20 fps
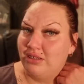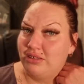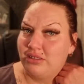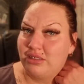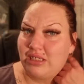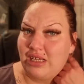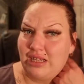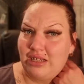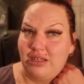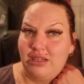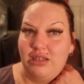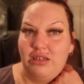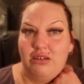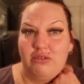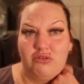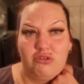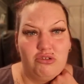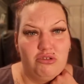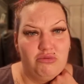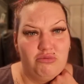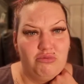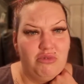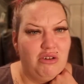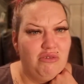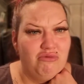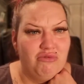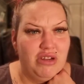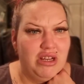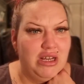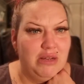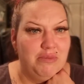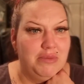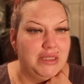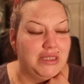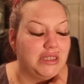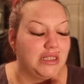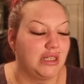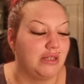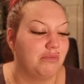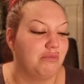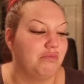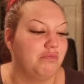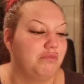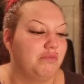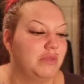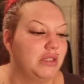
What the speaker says: Sadly, I really miss him.